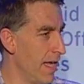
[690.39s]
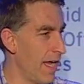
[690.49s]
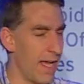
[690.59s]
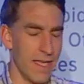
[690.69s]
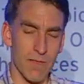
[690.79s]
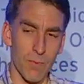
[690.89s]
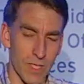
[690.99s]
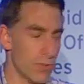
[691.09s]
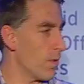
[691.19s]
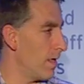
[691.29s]
And
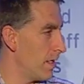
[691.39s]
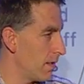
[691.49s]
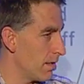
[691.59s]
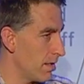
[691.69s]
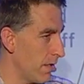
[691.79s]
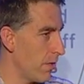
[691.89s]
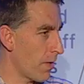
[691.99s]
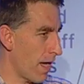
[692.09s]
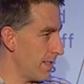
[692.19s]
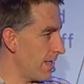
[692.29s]
which one do you
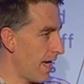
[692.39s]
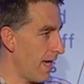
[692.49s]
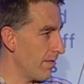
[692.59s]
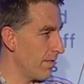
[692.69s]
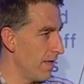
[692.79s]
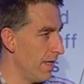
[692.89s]
guys have?